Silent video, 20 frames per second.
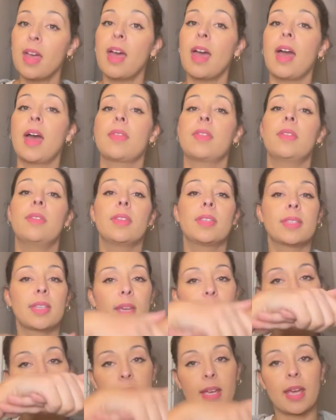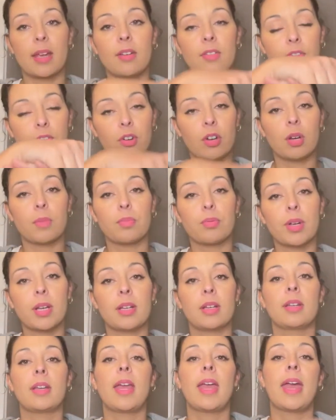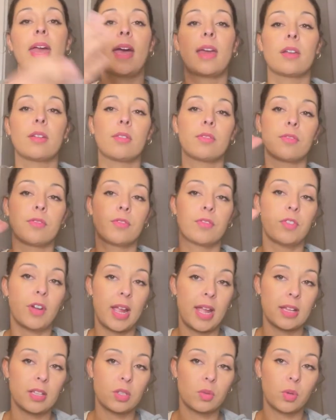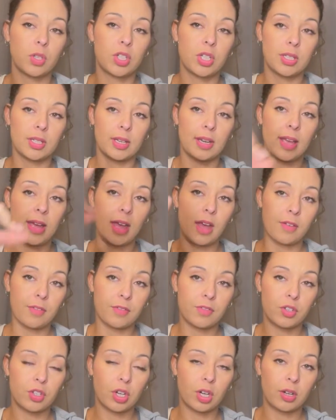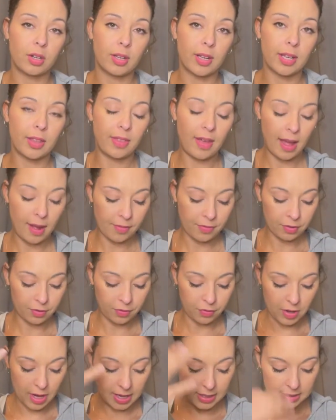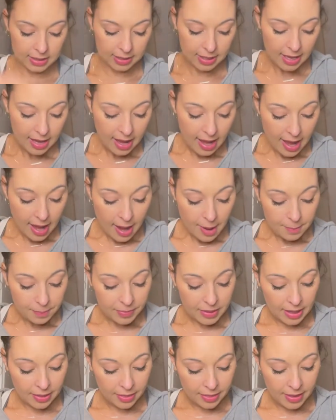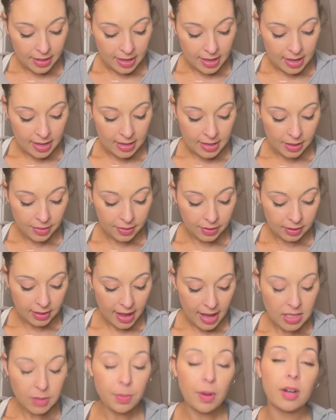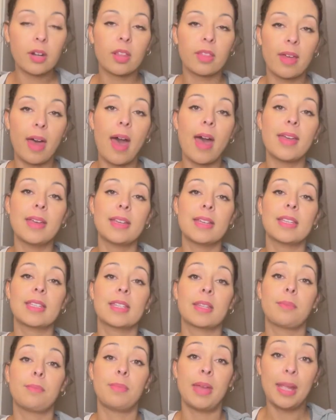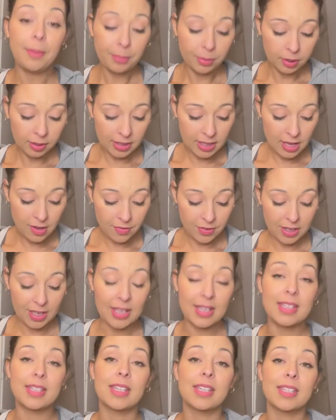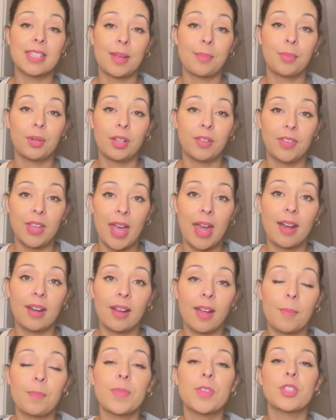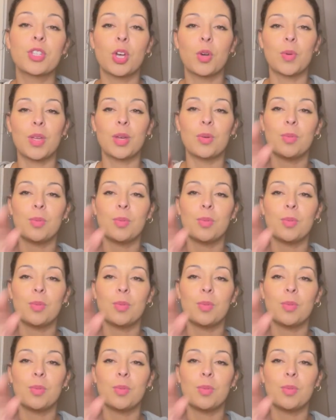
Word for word: and then the same sign for Britain and France, which is an F turned like that for France. And then the last part of that is the maple leaf is the symbol of Canada. So we